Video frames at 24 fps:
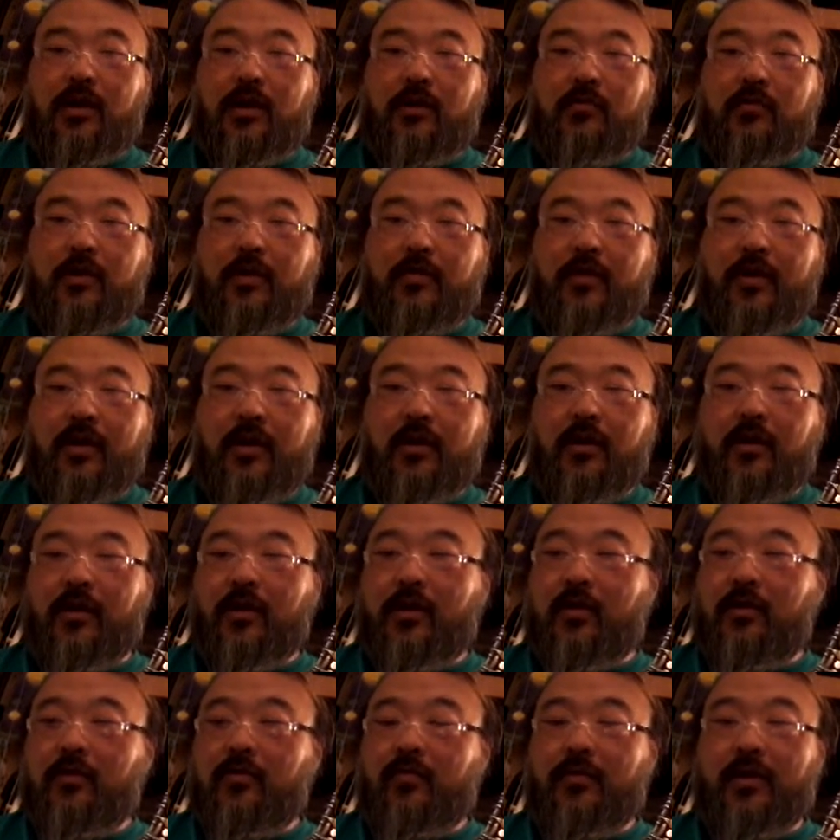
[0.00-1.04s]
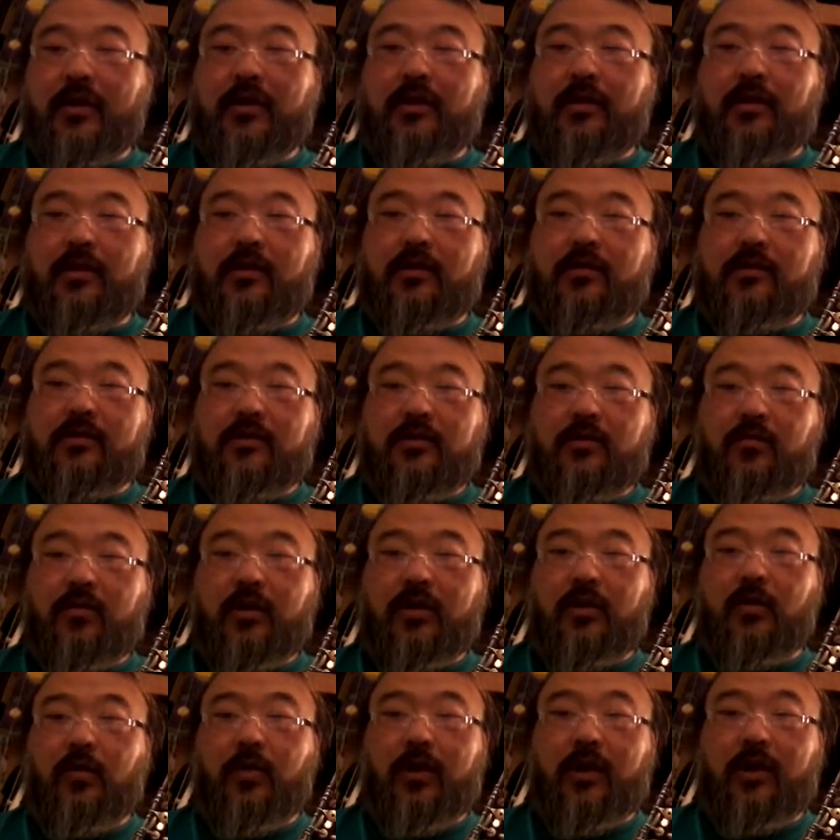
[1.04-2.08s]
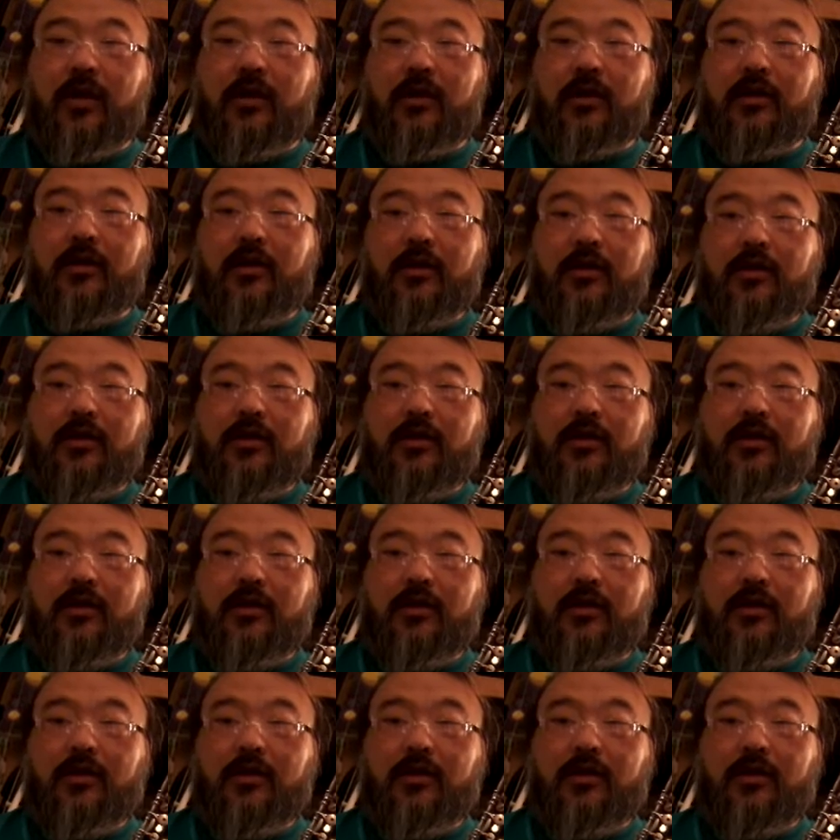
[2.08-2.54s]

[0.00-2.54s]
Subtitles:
Repair Maintenance 101,